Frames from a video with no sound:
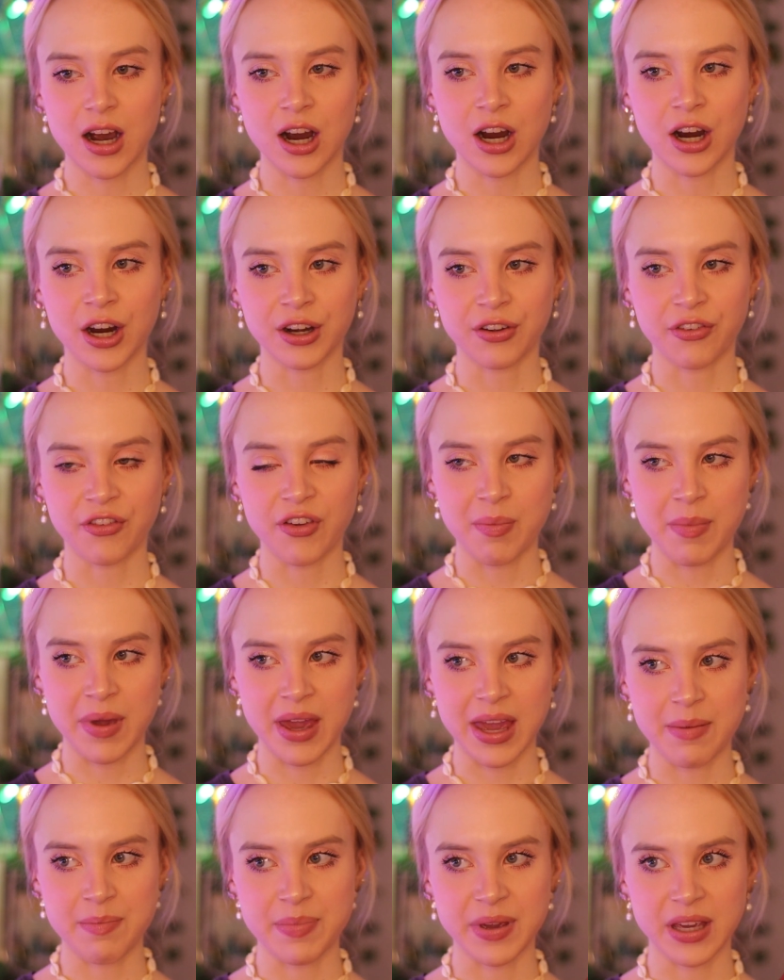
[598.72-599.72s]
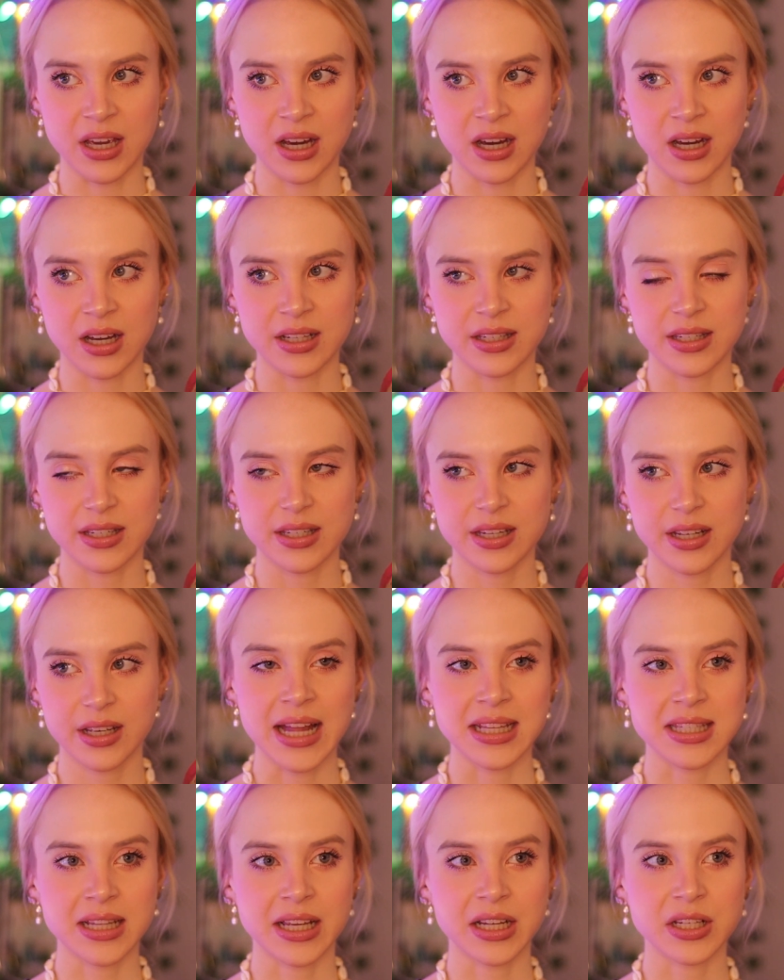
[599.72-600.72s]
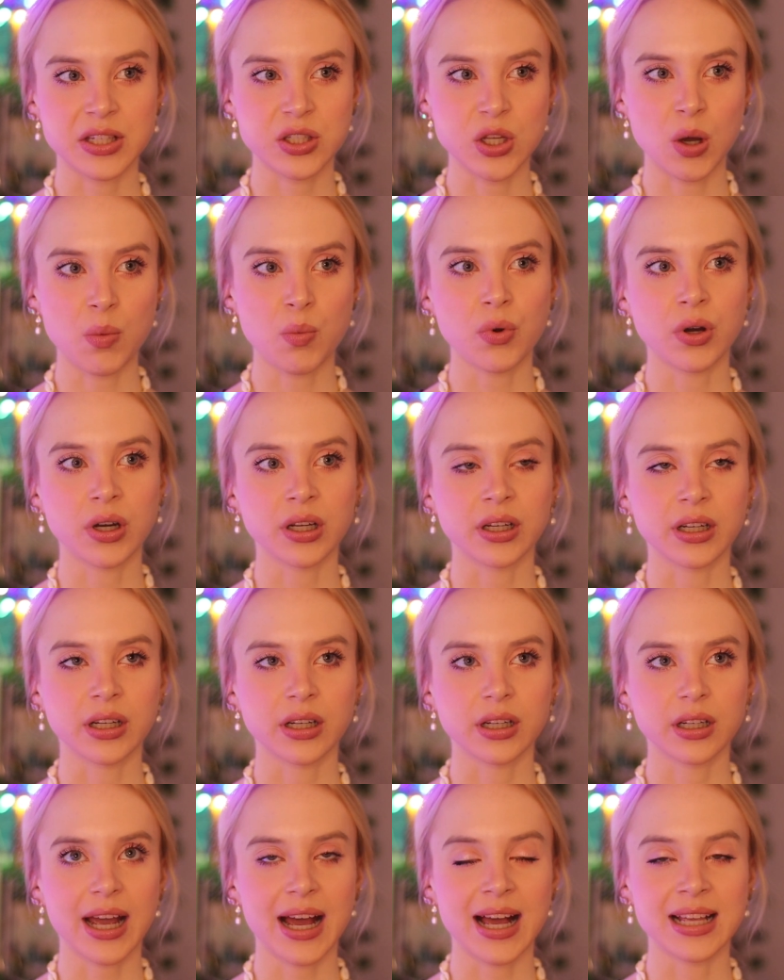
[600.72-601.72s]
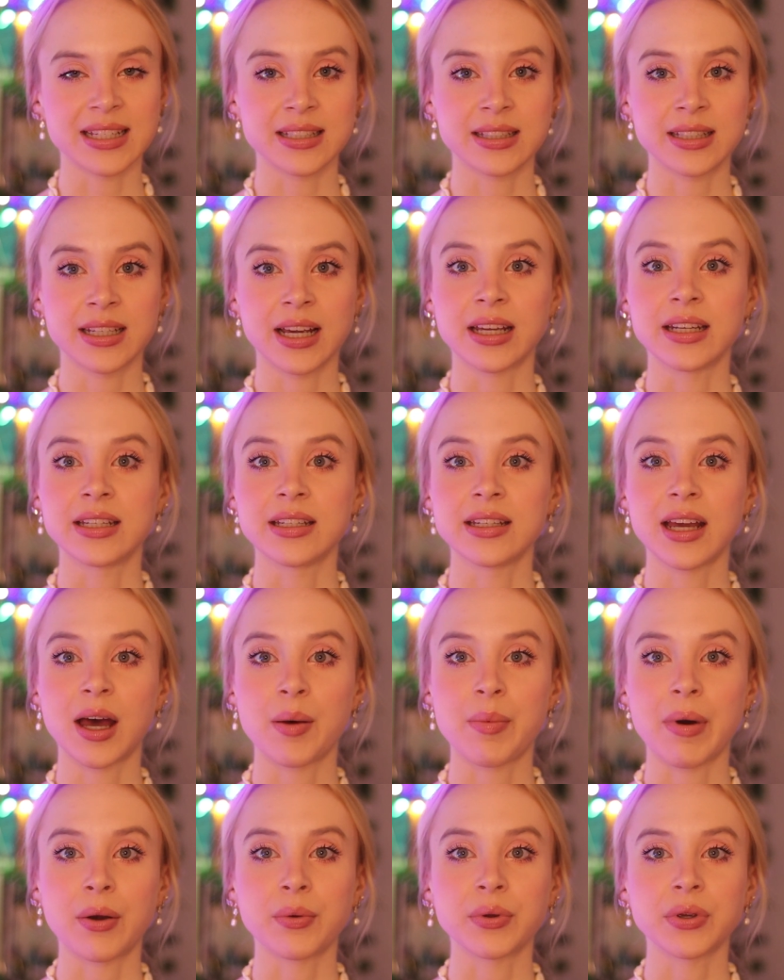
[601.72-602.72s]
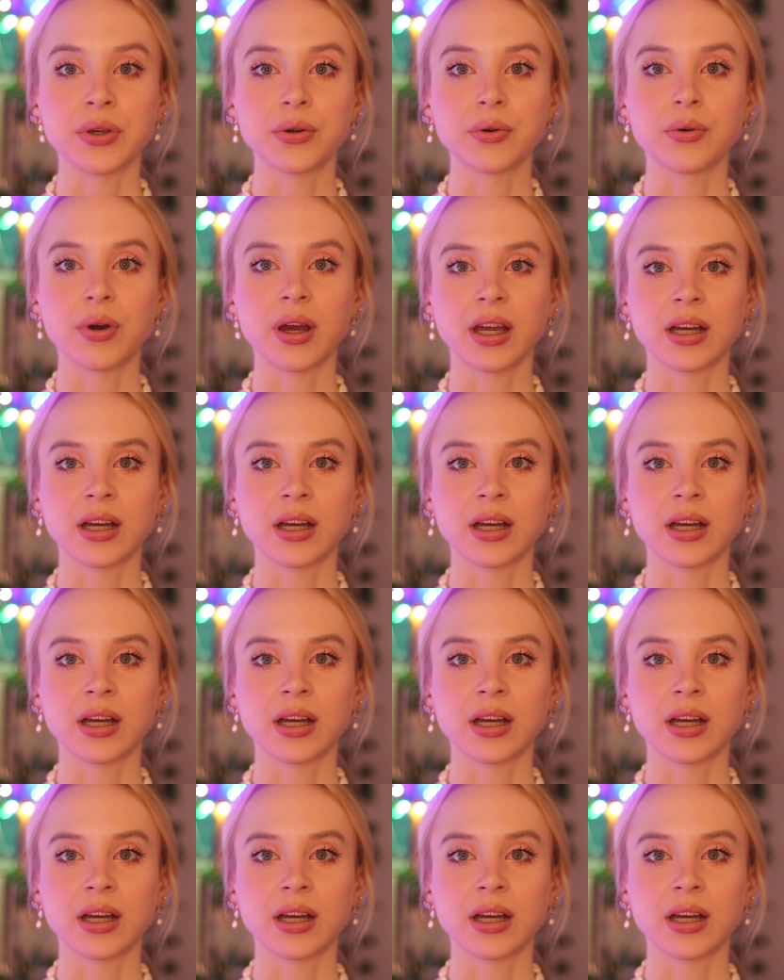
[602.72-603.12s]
hard for me because it's like someone has the idea about you